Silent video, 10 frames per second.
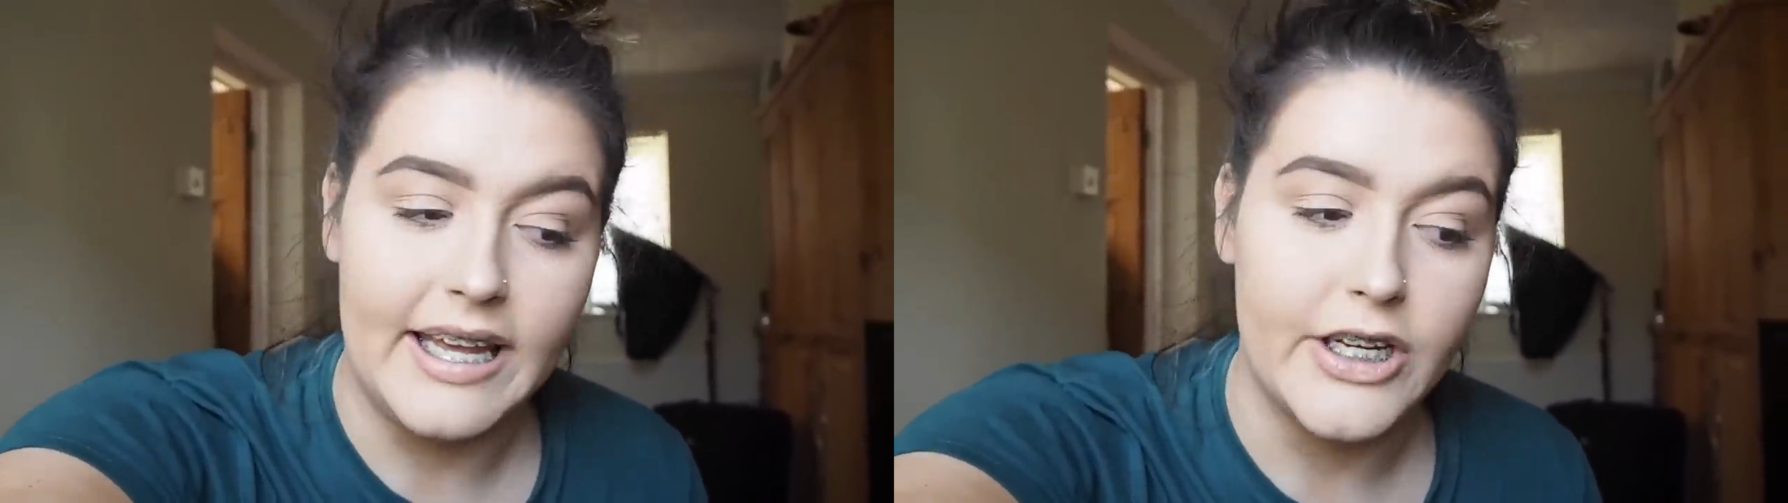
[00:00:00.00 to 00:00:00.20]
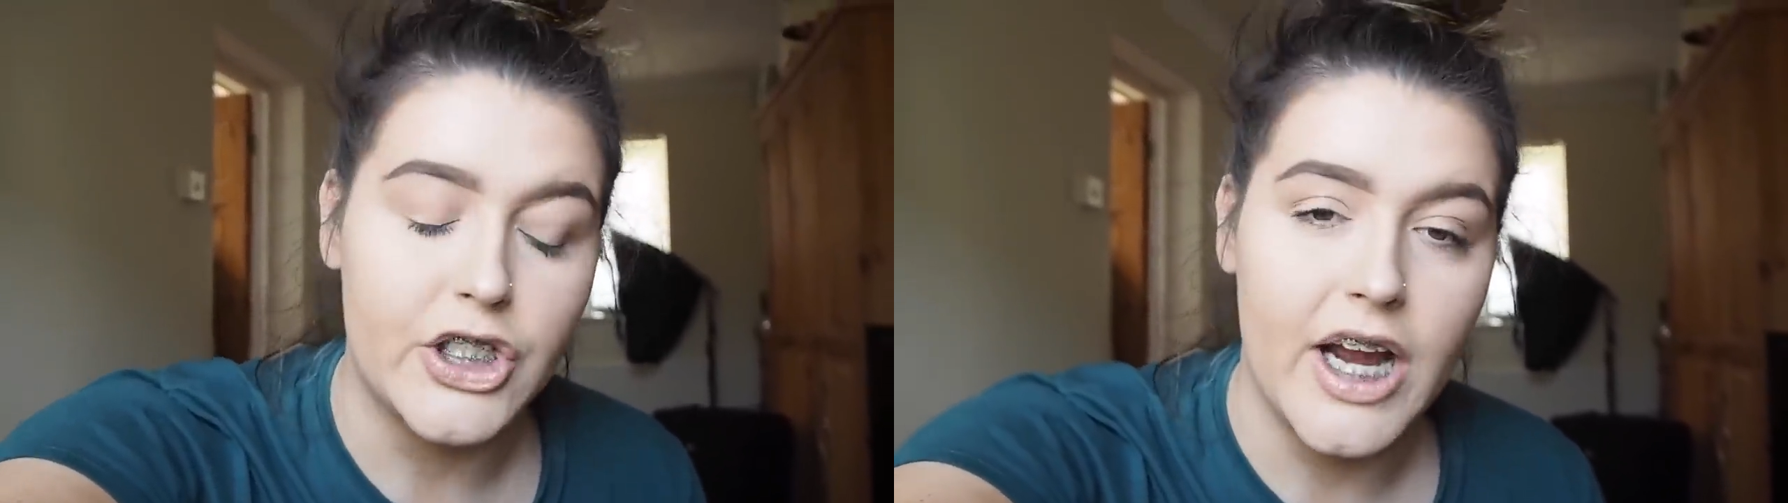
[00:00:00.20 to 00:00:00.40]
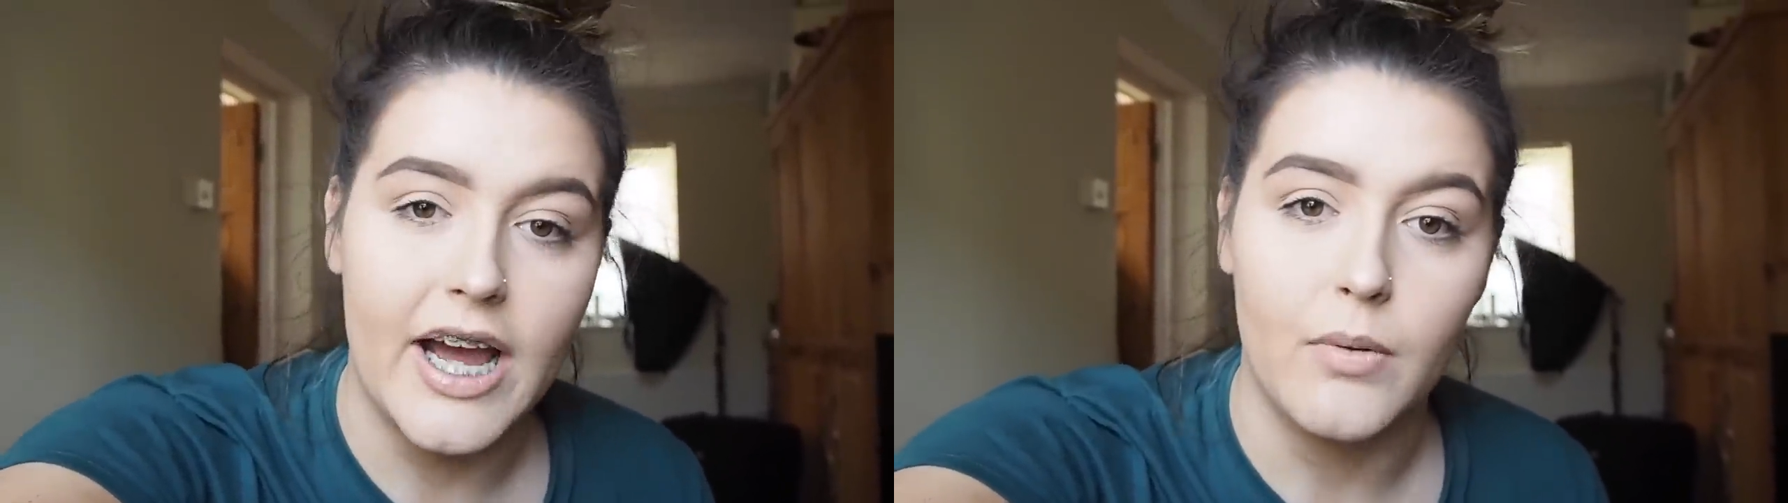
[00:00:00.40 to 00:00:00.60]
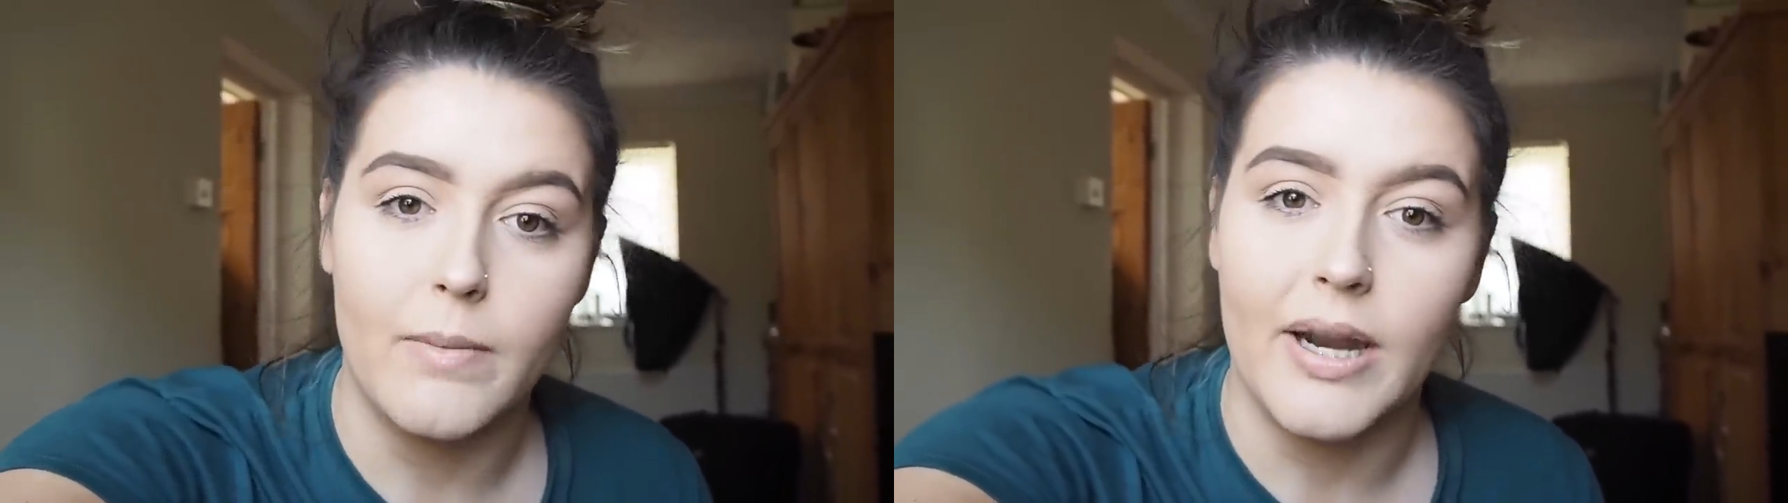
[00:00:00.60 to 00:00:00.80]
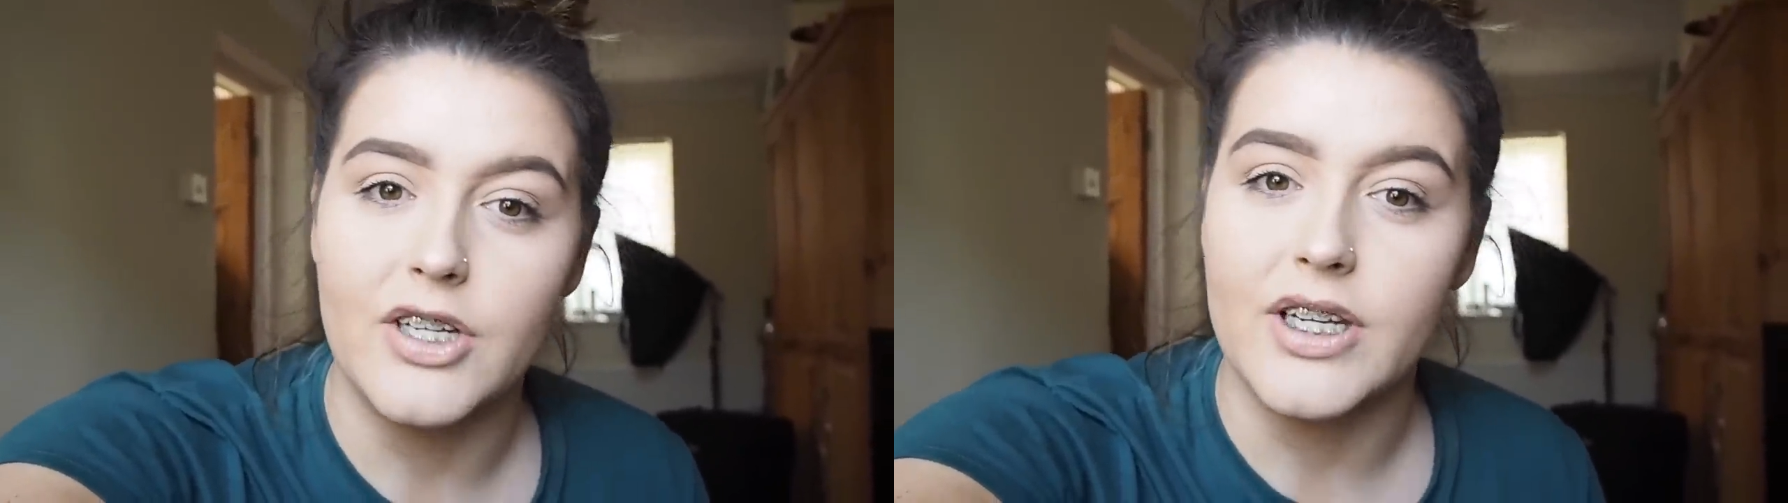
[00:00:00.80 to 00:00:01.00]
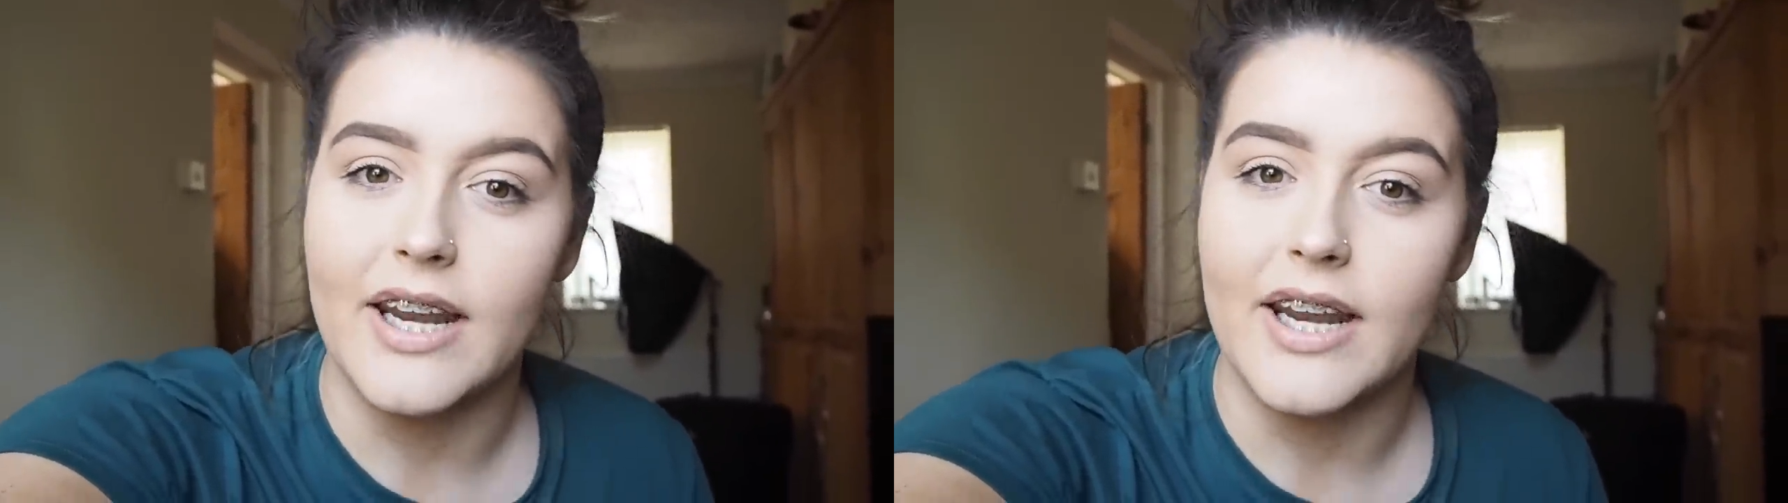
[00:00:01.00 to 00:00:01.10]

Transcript: each and we managed